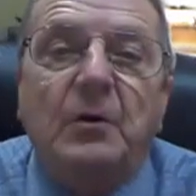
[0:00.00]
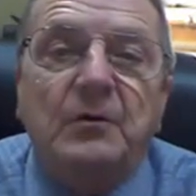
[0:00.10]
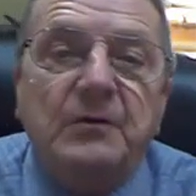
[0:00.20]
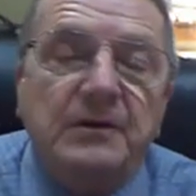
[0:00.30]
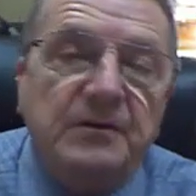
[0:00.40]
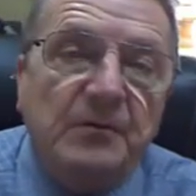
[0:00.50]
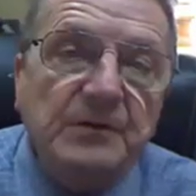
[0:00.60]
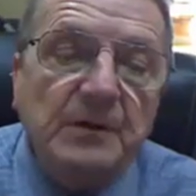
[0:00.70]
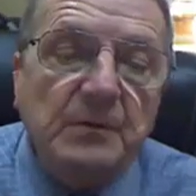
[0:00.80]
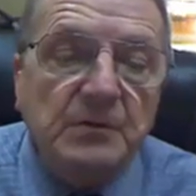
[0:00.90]
No
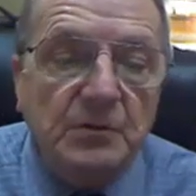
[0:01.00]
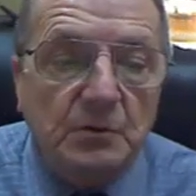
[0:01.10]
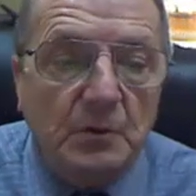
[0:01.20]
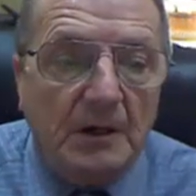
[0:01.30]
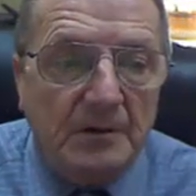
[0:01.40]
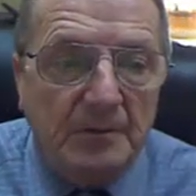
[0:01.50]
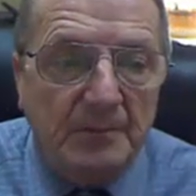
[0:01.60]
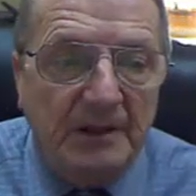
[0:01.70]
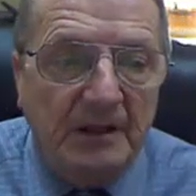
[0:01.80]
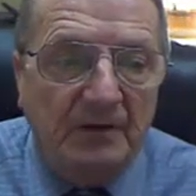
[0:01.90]
different than when you
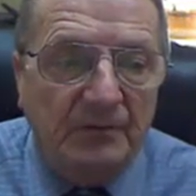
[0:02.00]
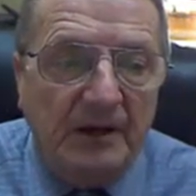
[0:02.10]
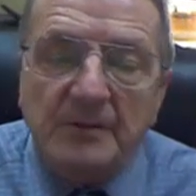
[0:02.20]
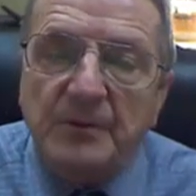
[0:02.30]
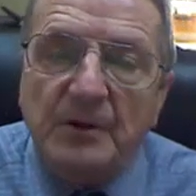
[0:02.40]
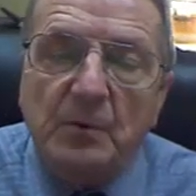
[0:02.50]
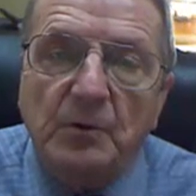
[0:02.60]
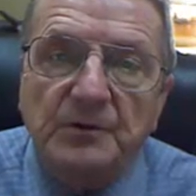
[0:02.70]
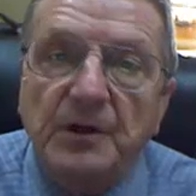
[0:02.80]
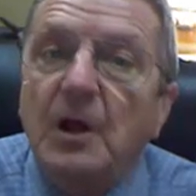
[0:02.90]
are, for lack of better
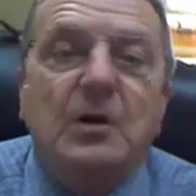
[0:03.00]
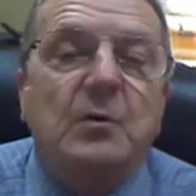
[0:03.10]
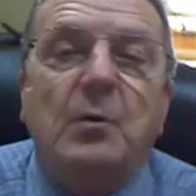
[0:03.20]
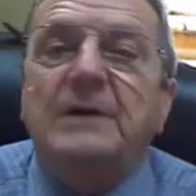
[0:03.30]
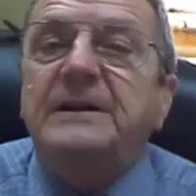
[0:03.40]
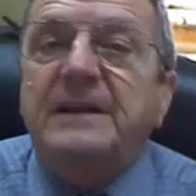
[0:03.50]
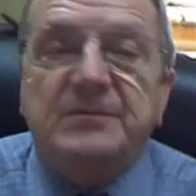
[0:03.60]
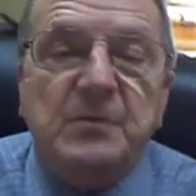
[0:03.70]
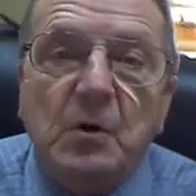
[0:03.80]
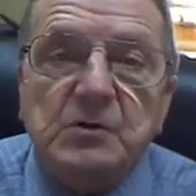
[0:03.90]
words, you want the
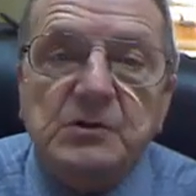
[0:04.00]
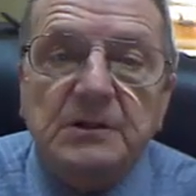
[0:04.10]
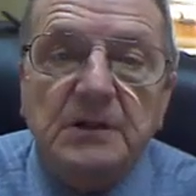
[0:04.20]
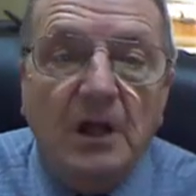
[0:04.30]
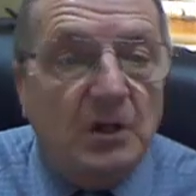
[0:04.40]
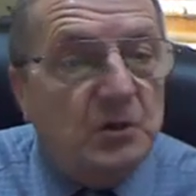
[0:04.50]
next promotion.